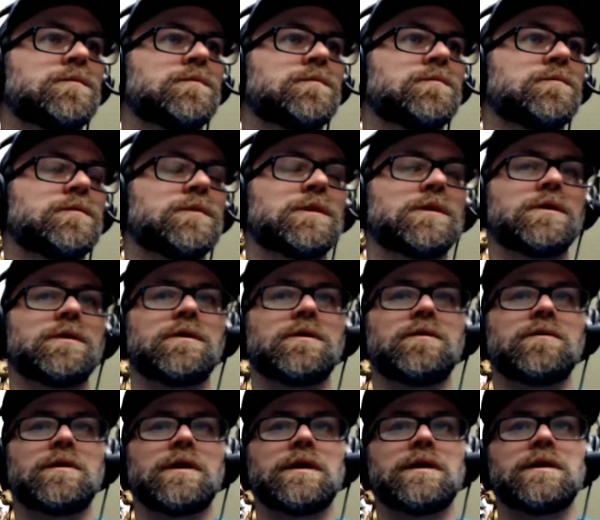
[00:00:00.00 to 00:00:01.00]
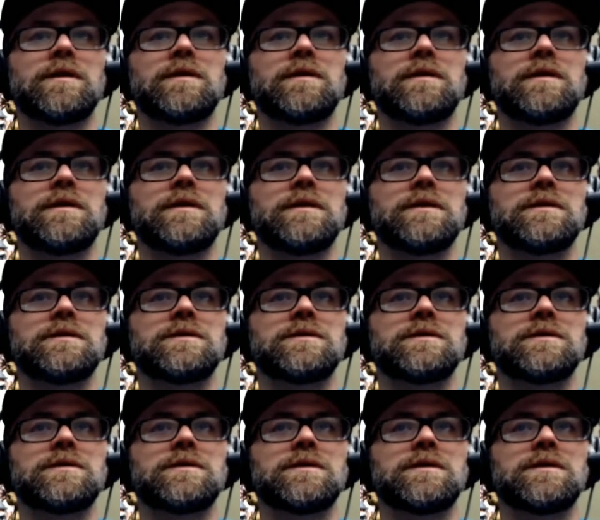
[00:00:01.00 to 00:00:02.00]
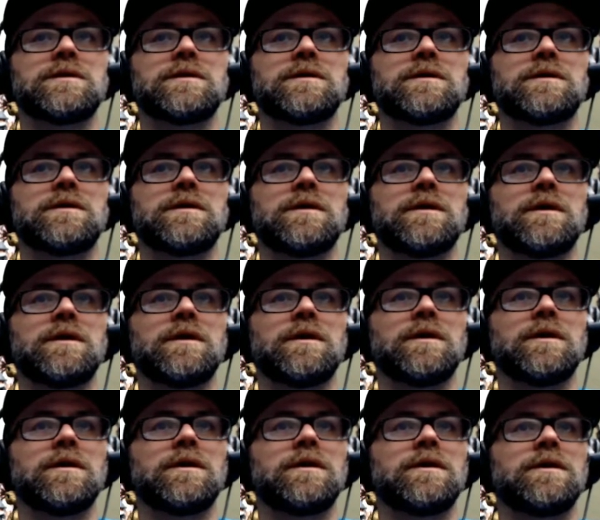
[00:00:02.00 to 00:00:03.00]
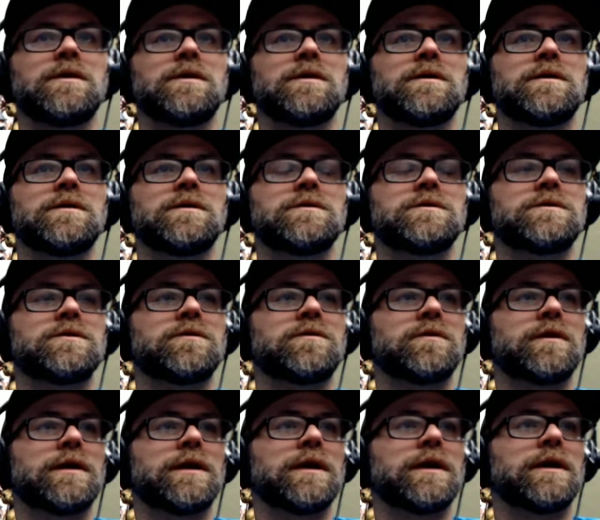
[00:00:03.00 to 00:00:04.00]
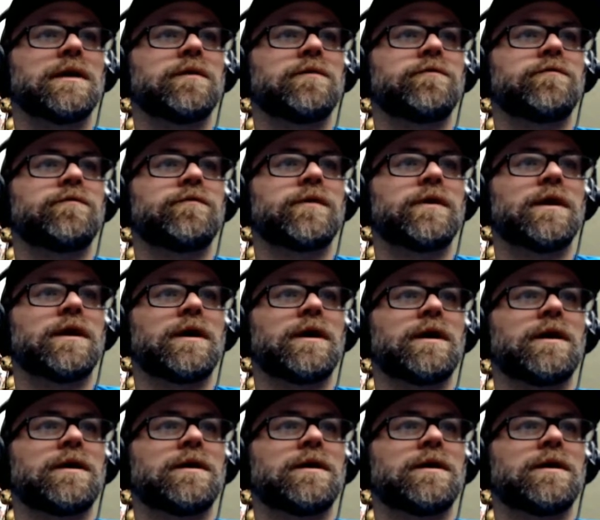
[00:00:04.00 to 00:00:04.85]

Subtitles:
Go, and then this. So I have the